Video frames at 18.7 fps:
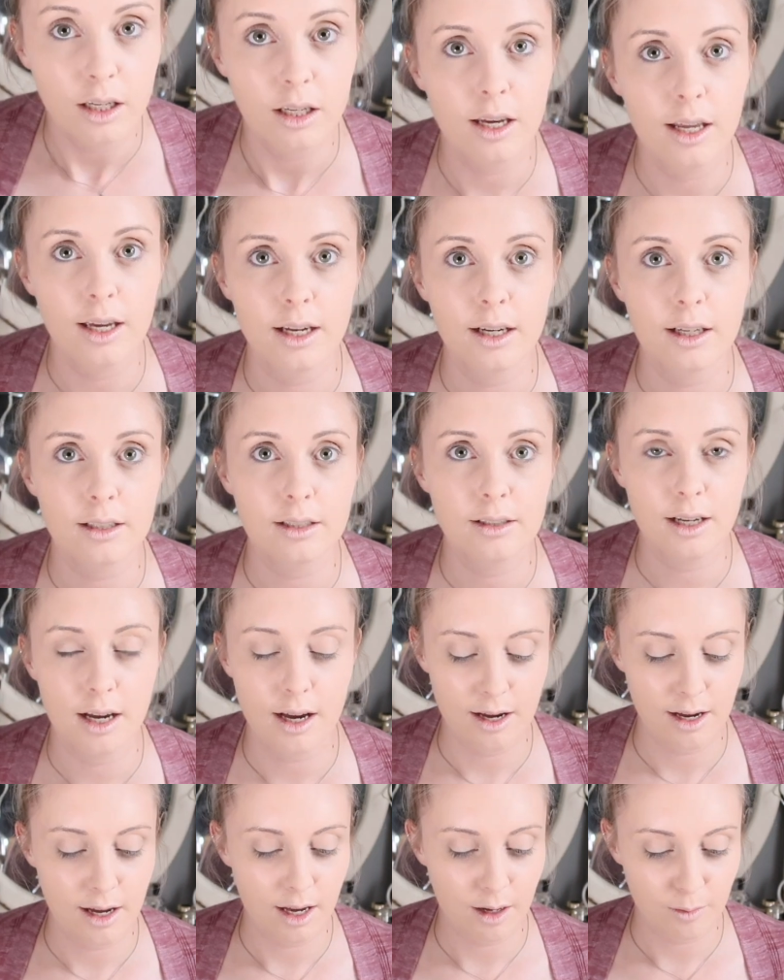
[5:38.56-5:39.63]
Next,
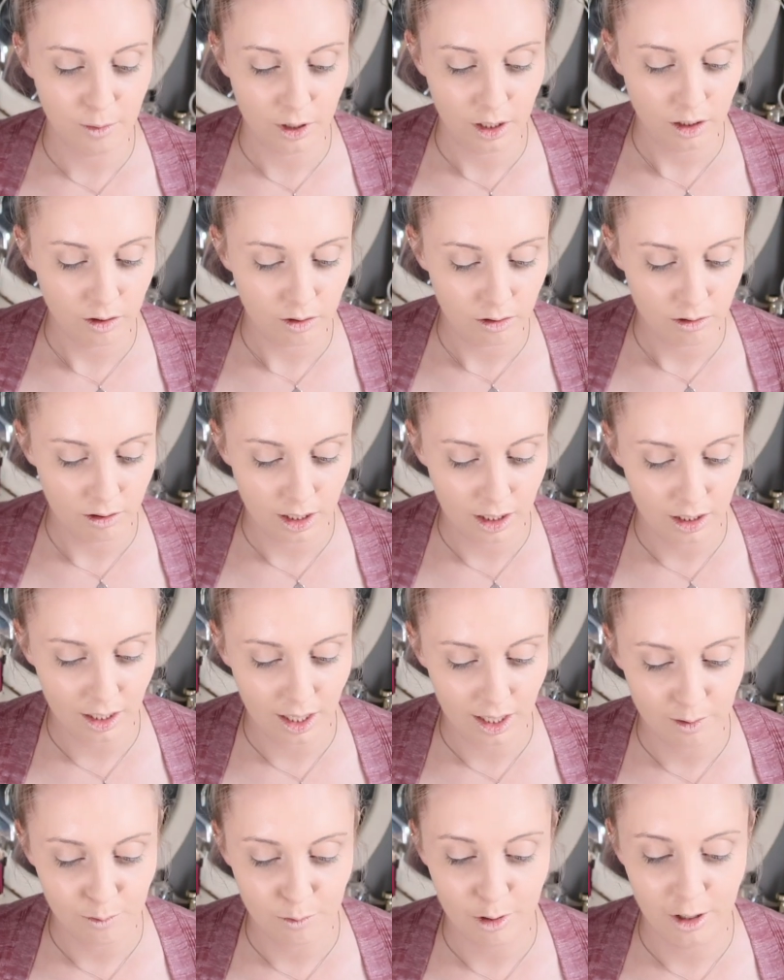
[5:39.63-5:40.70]
I am gonna go in
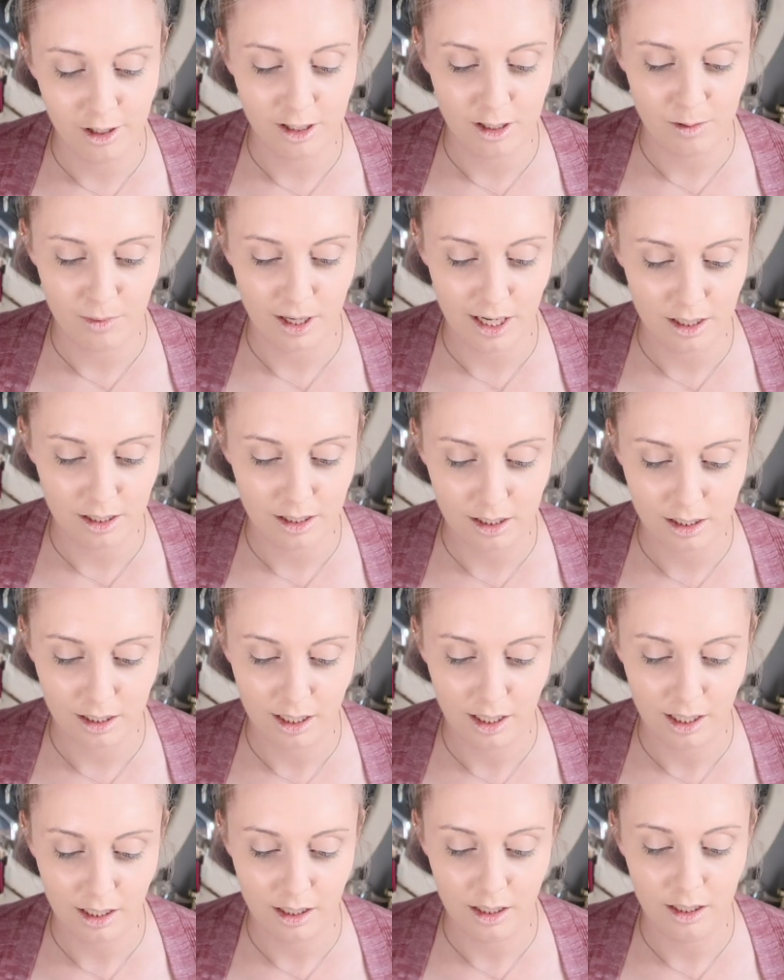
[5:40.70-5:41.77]
and bronze my
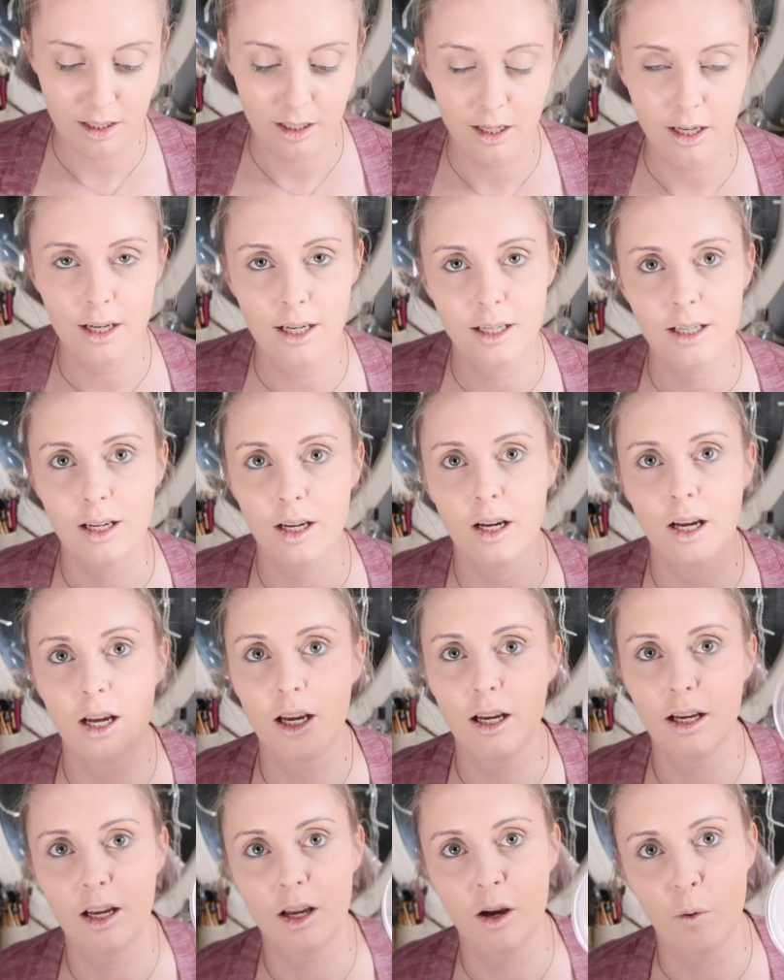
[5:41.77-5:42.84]
skin.
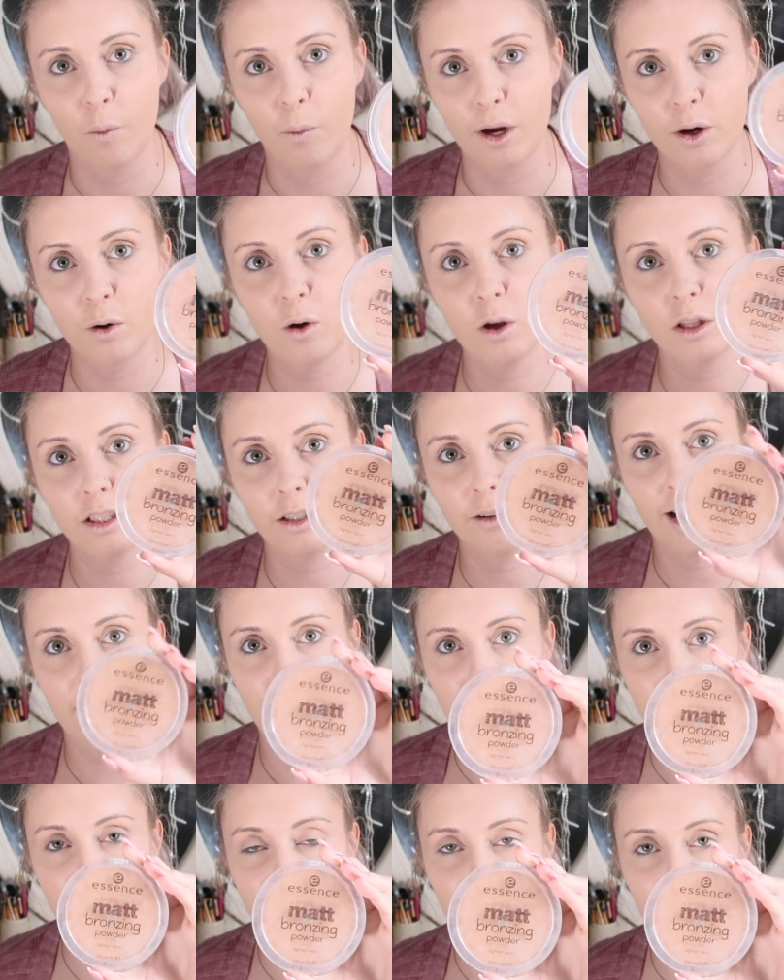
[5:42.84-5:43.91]
We all know
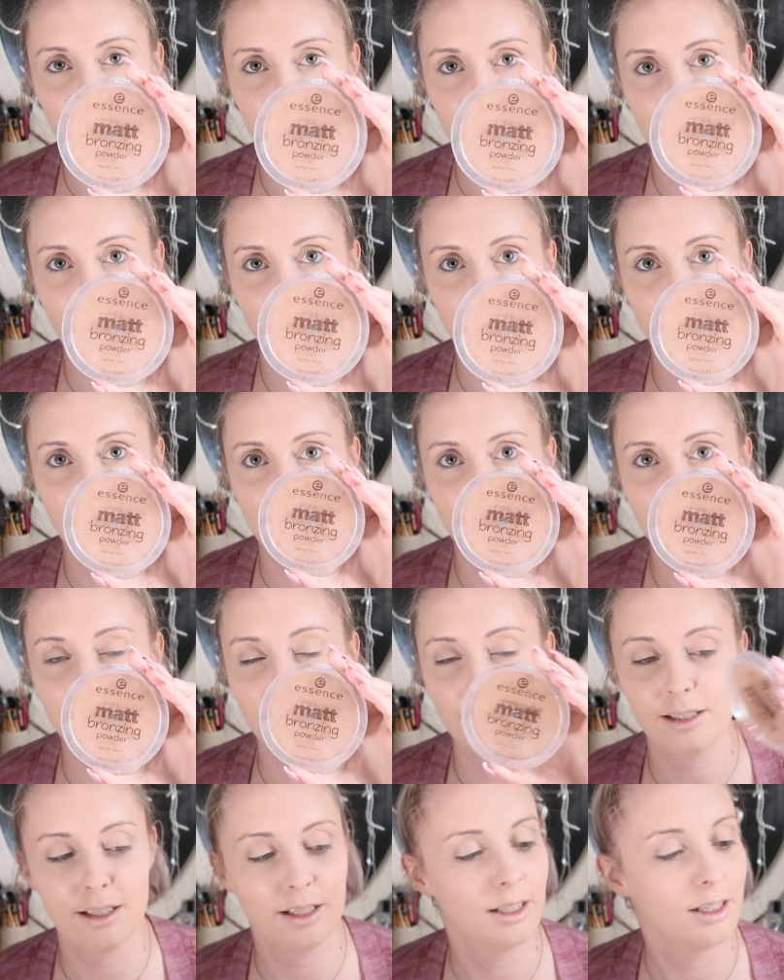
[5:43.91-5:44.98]
how I feel about
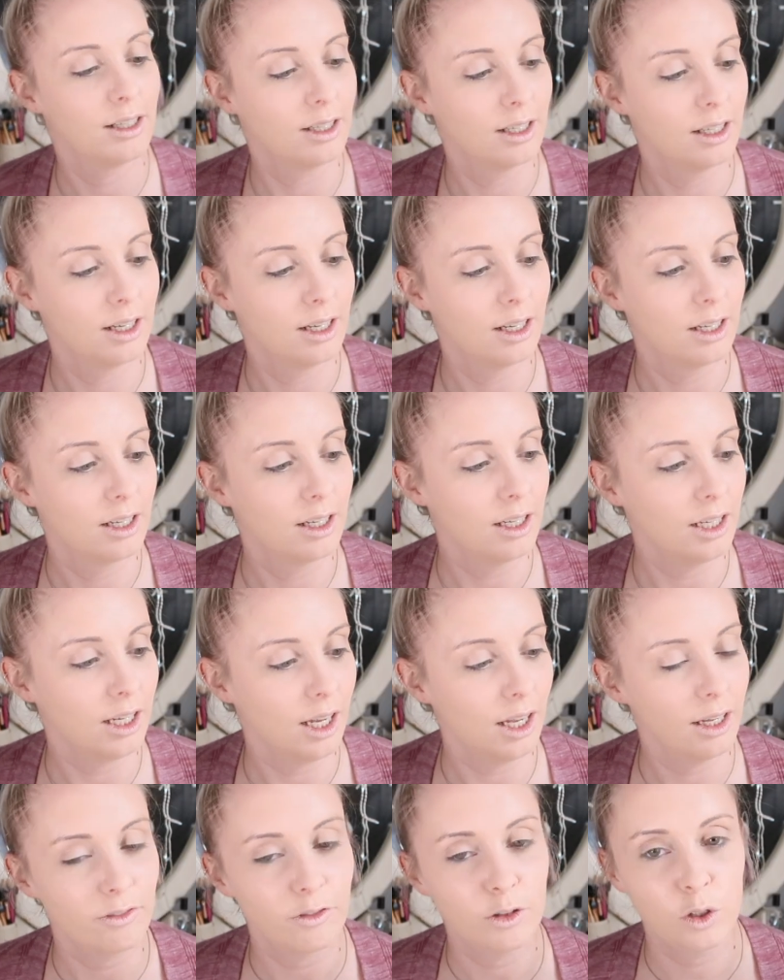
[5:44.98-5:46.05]
this.
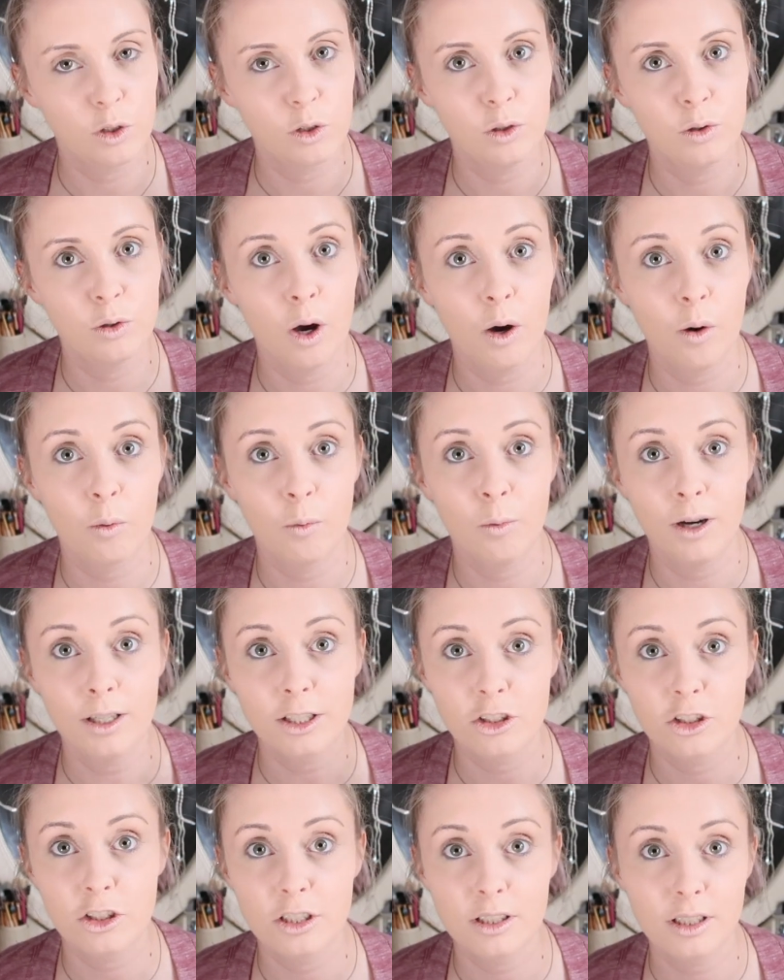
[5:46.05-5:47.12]
If you
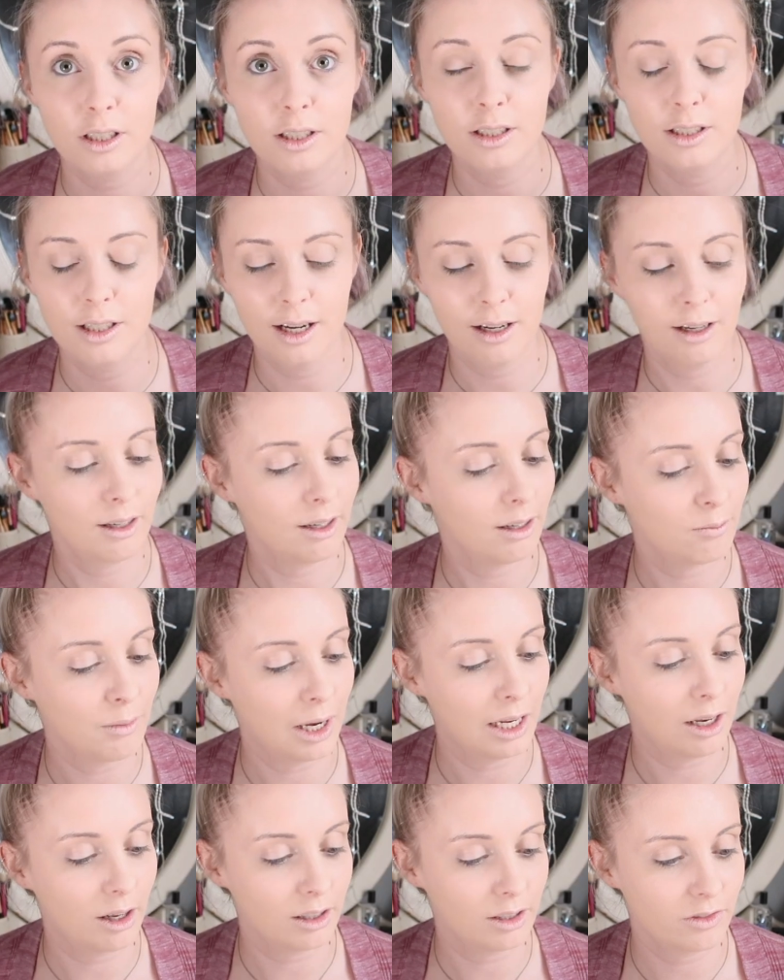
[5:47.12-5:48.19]
watched
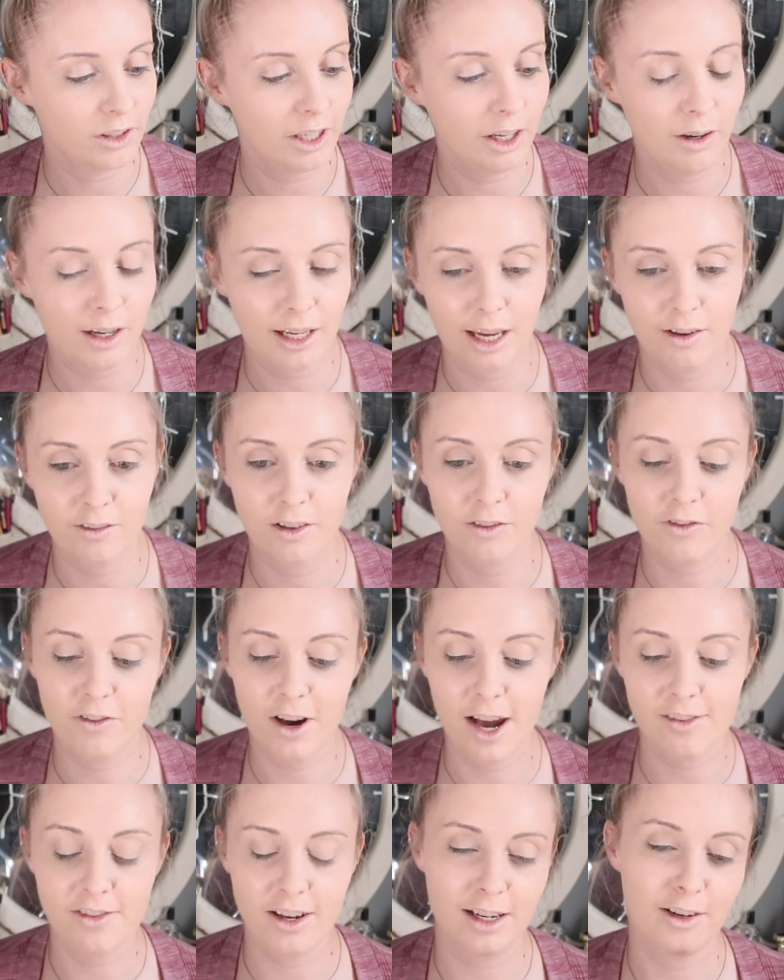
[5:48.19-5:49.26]
my last video, I gave it
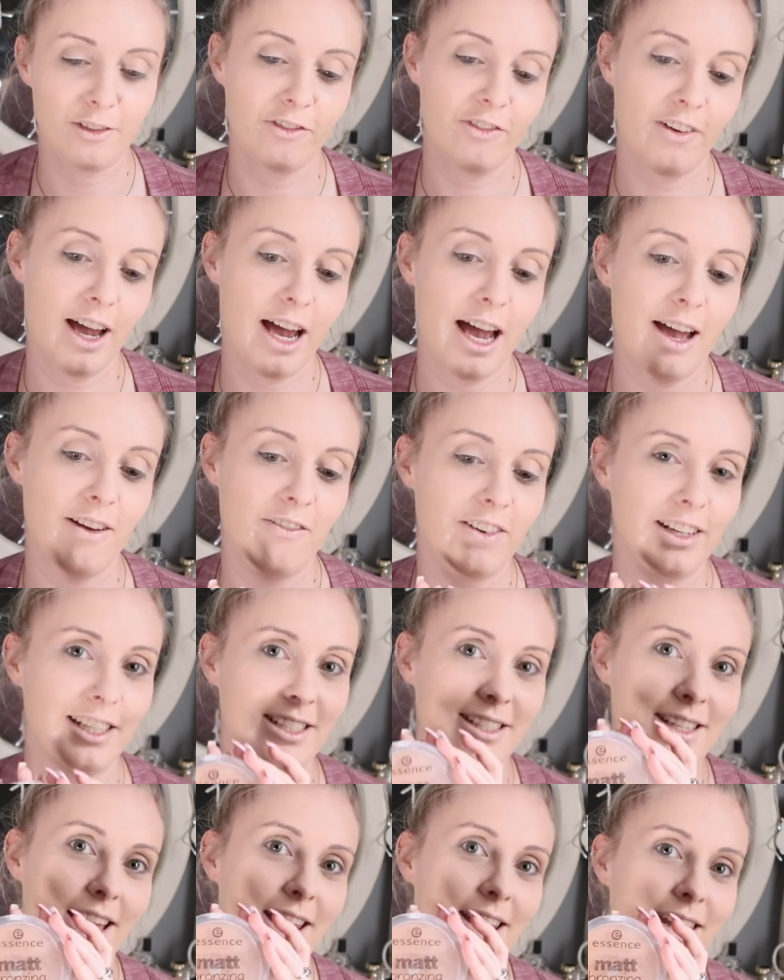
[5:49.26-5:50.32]
5 out of 5
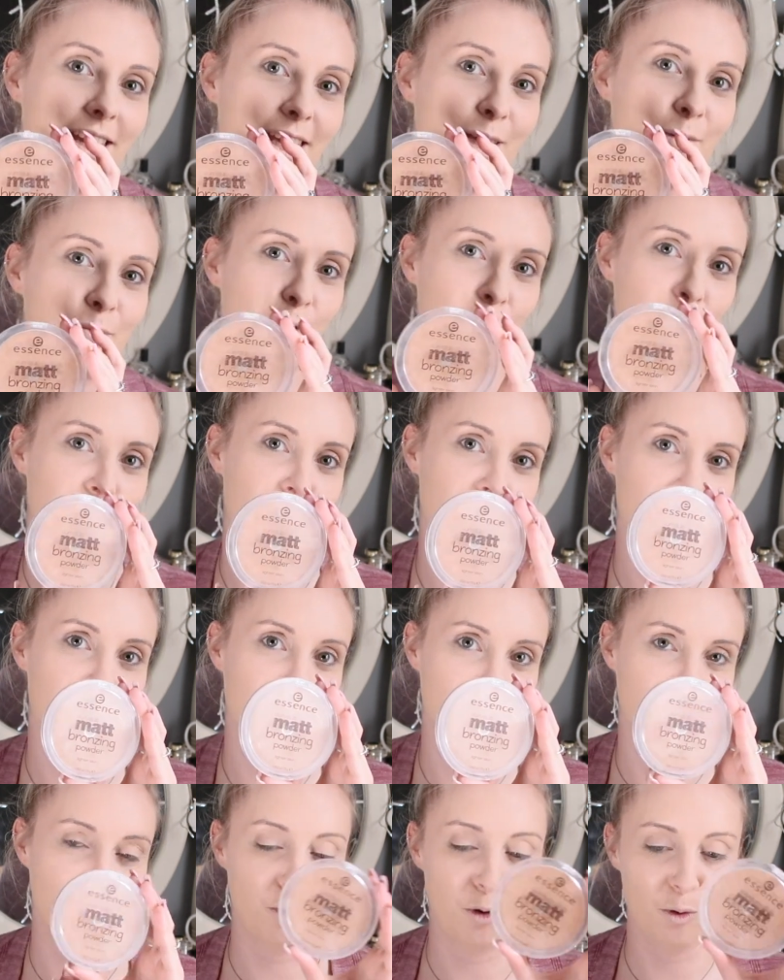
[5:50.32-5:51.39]
sun emojis
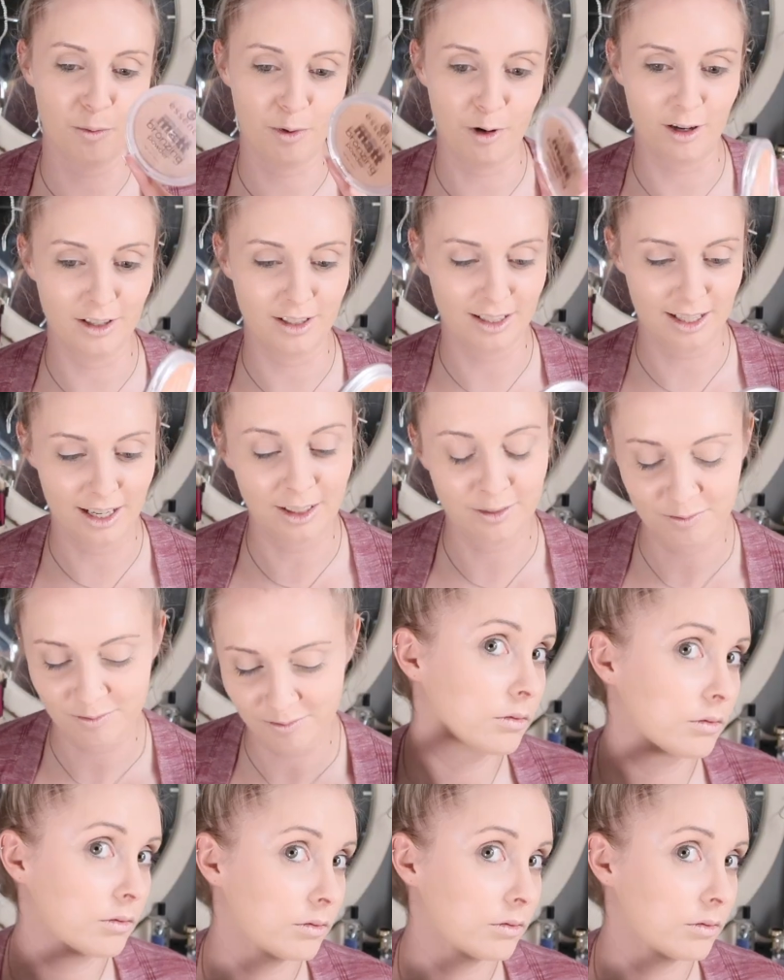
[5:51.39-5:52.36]
for bronzing.